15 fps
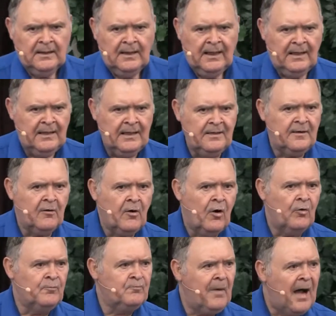And in their
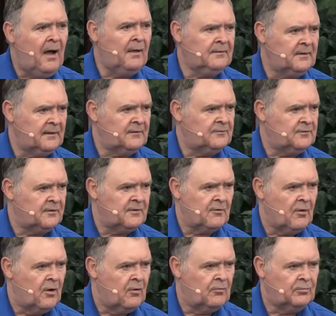own bondage, in their
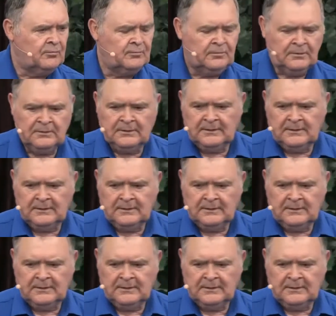own